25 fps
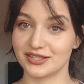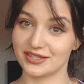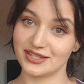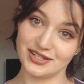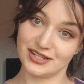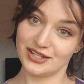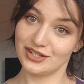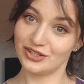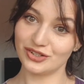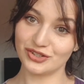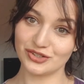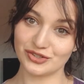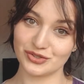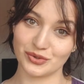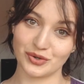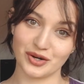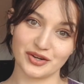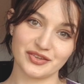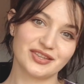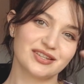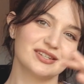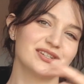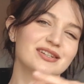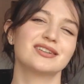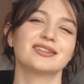the needles, or
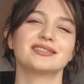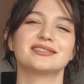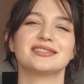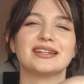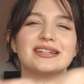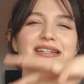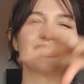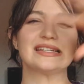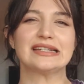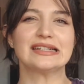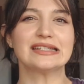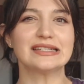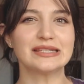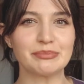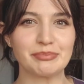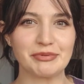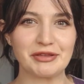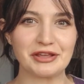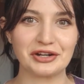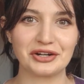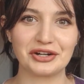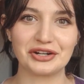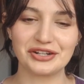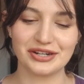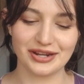the needles had
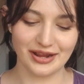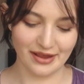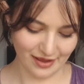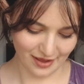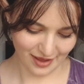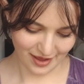disappeared.